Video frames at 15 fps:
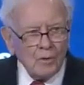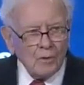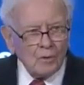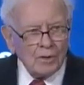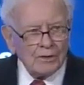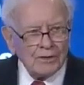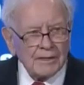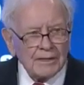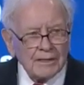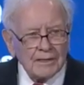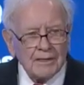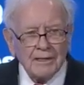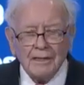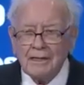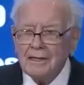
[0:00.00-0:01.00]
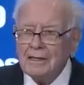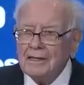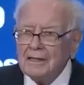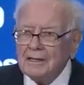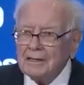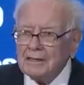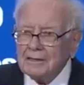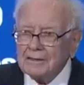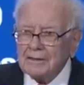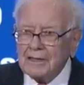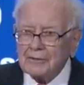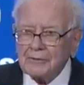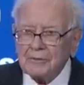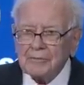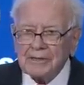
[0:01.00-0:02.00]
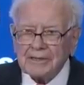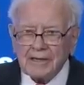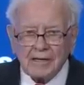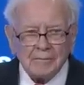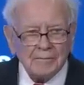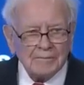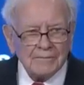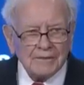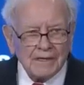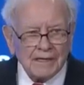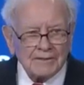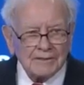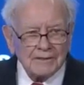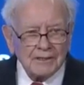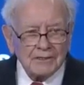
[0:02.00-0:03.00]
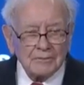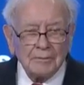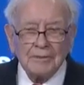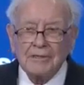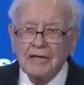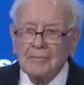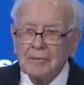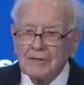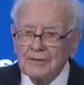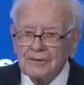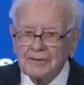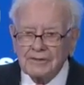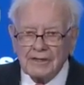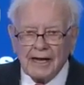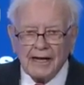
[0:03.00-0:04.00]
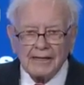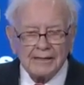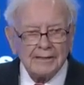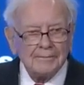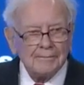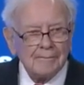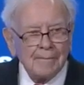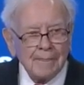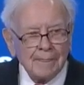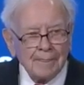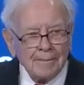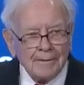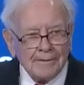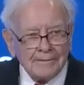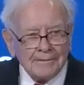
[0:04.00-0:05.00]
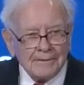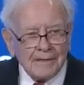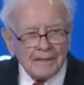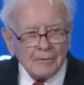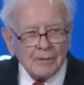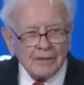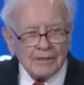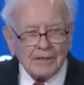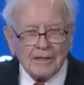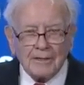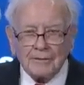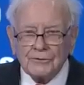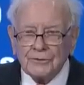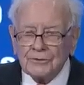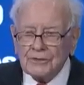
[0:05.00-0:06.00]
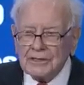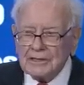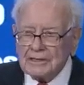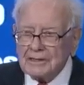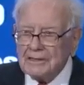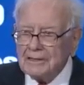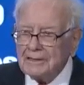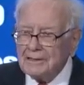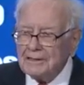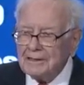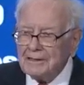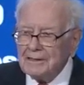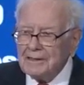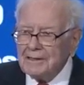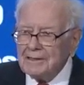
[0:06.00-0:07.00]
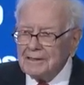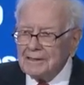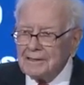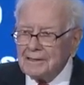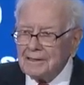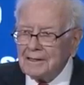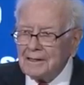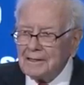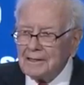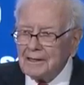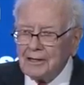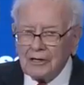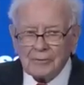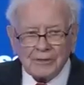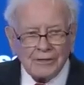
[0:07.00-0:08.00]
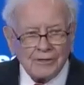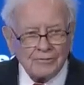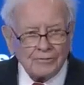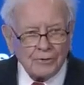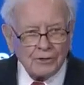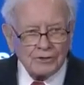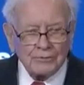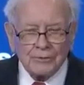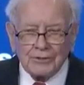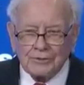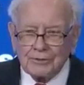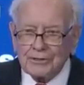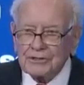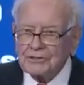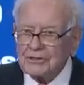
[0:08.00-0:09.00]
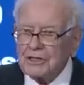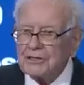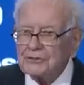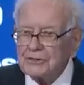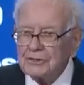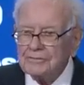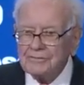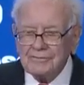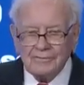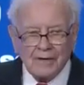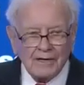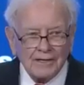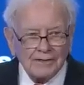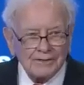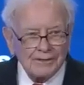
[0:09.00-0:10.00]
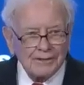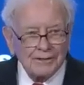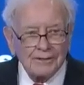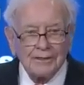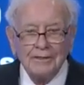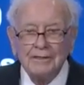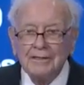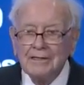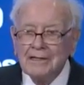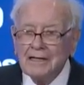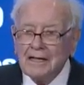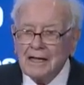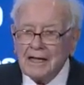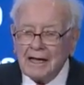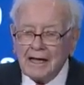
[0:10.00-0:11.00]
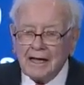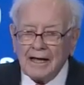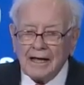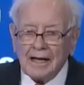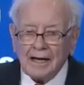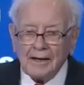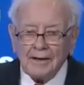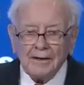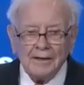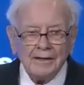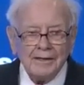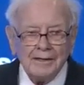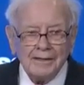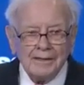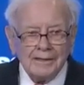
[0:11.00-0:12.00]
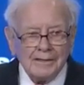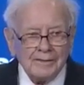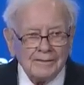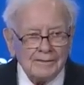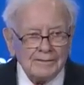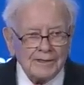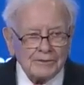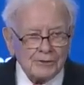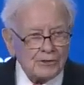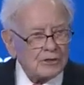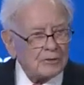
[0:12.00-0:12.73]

when the United States became under attack, he went down to the Army Air Force recruiting station, volunteered, and they turned